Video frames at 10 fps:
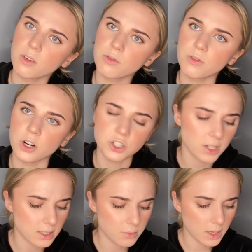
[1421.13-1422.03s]

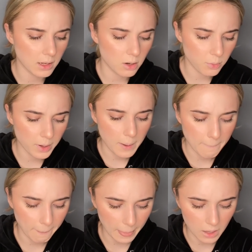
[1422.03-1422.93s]
frustrated me a little bit
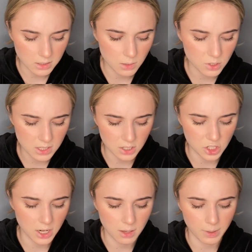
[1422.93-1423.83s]
because uh, um, they were just like
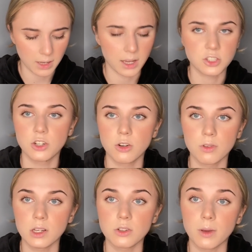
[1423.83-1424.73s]
chilling in my collection, not
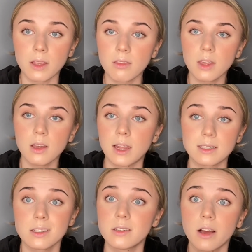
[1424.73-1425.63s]
really doing anything,
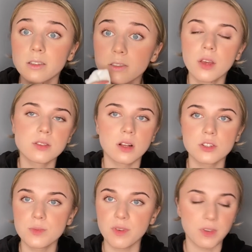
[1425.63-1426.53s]
collecting dust. So I'll
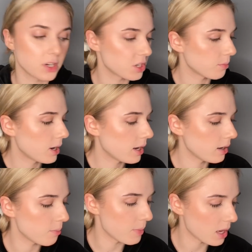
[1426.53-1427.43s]
just be finishing
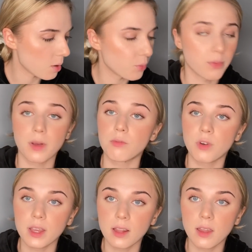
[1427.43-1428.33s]
my makeup with my
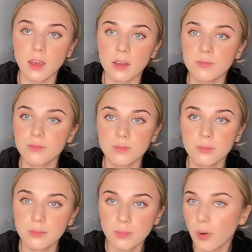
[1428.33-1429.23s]
regular
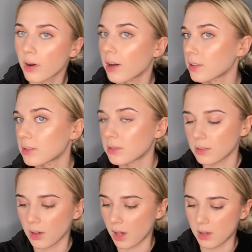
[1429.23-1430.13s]
products.
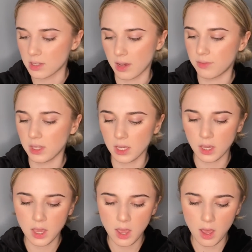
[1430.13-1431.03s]
Uh, so I have the
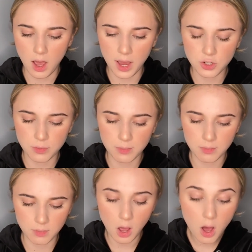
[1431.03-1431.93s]
Hydra...
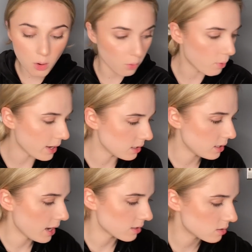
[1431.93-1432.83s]
Oh, wait,
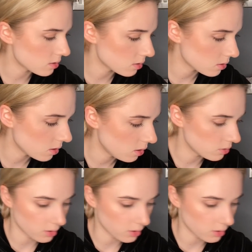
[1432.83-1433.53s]
yes. Hold